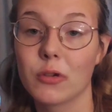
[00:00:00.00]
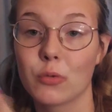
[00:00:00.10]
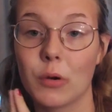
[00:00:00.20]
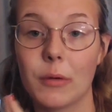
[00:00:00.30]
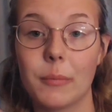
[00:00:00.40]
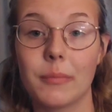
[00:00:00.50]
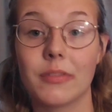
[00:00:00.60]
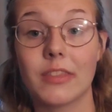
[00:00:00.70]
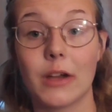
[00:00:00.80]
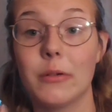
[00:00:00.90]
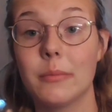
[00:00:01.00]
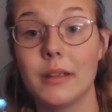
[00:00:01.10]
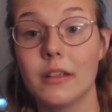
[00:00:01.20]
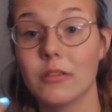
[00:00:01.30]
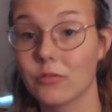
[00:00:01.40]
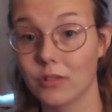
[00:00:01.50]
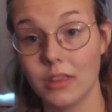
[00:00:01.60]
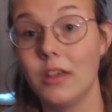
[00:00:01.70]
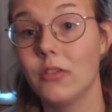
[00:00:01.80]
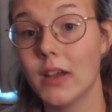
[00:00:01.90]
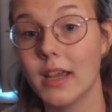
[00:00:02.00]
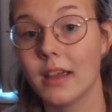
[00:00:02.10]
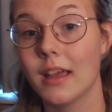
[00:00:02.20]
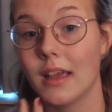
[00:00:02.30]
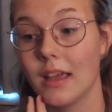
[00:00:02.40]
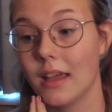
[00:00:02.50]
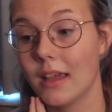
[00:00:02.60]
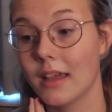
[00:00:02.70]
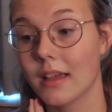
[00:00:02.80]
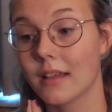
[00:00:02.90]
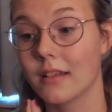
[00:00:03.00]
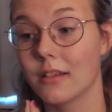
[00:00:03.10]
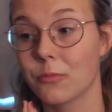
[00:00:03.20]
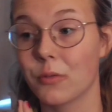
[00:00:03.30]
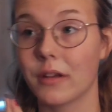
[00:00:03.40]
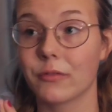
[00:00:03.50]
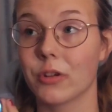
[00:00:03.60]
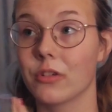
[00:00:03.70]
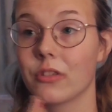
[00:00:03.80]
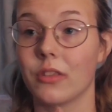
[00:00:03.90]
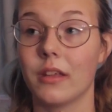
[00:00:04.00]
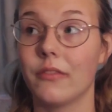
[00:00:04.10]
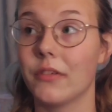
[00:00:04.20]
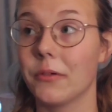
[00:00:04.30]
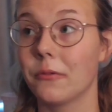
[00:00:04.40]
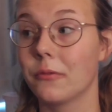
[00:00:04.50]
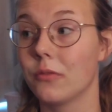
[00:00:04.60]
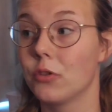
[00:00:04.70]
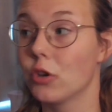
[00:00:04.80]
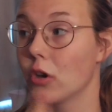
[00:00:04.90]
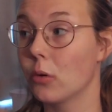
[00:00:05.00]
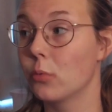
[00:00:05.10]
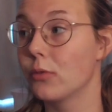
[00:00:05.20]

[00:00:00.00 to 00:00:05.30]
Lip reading: your dorm, that would be really great. And whenever you're just leaving to go